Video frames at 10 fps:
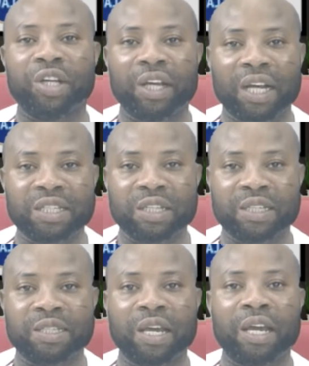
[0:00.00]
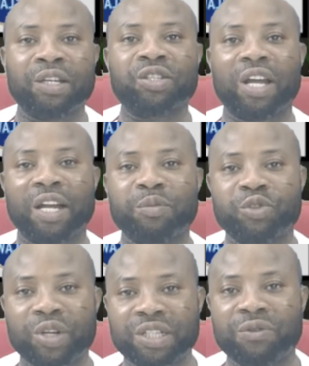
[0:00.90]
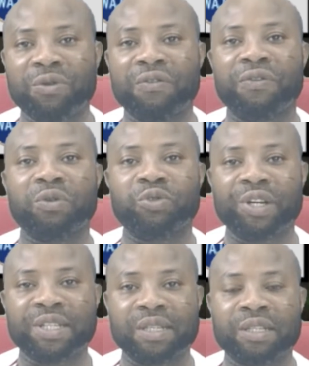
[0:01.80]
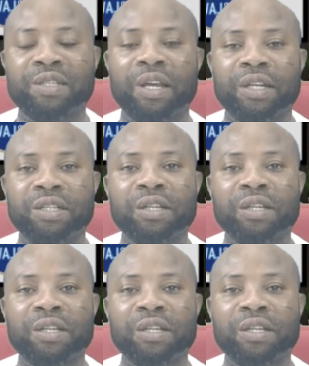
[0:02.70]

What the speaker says: As I said, administrative review 26 days,